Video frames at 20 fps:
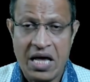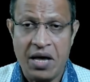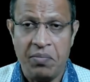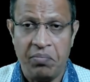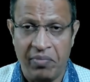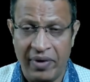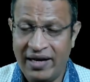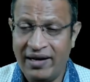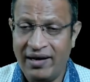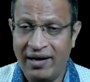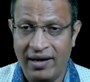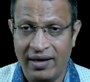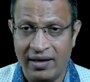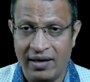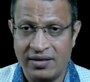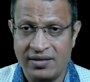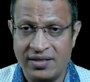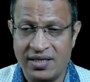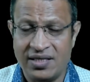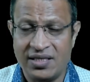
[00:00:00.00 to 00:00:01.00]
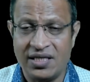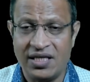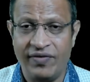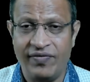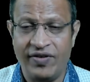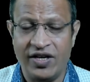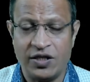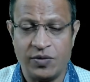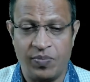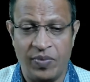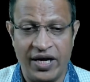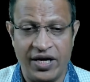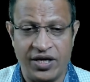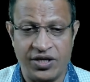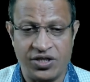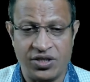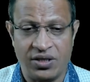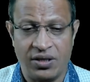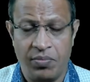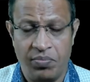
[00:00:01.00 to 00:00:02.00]
Mainly CCTV is placed
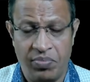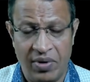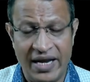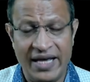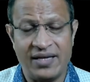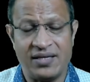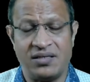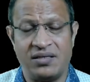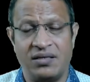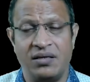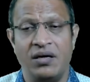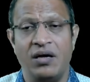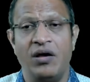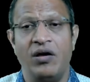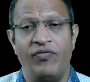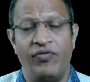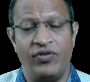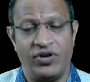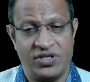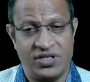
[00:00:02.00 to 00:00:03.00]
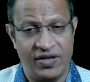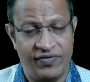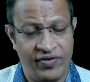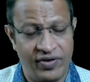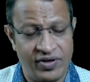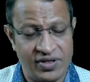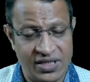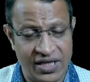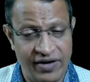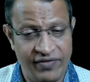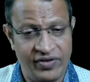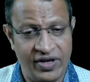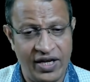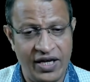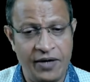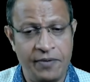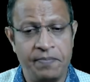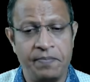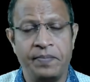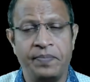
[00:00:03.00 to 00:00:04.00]
placed for safety,